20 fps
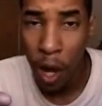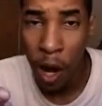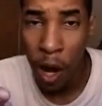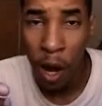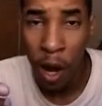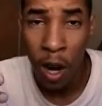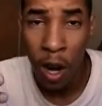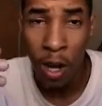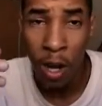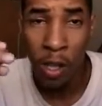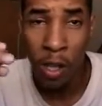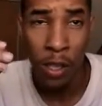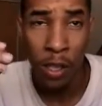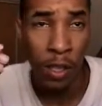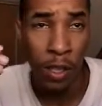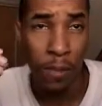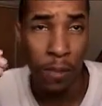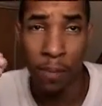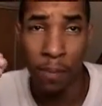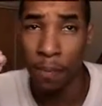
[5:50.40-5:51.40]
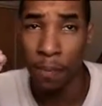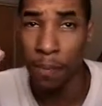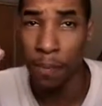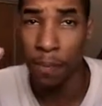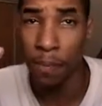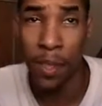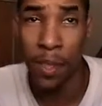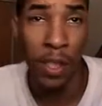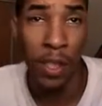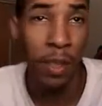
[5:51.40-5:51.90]
are
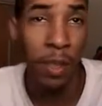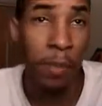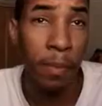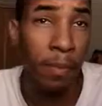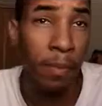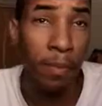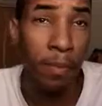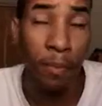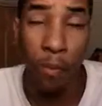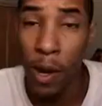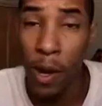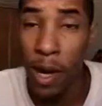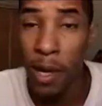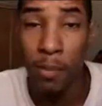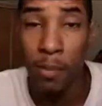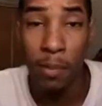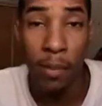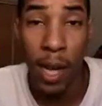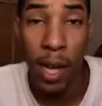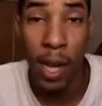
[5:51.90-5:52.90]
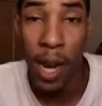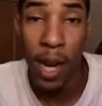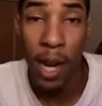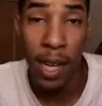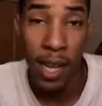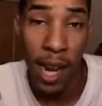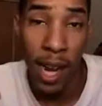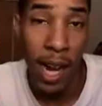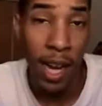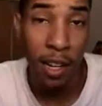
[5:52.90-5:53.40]
just a random
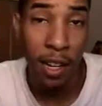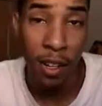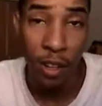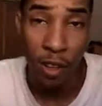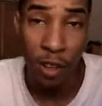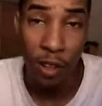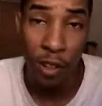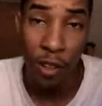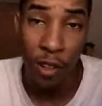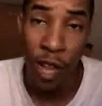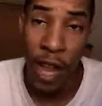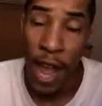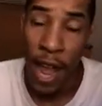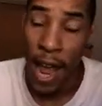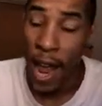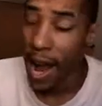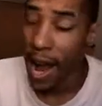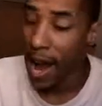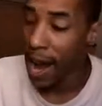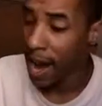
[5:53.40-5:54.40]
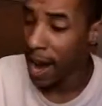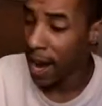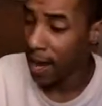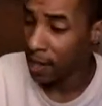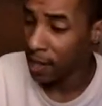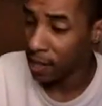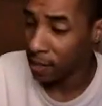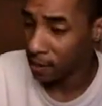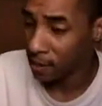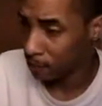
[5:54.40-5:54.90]
guy or girl,
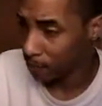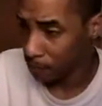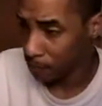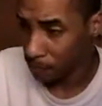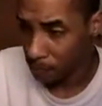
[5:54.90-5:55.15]
and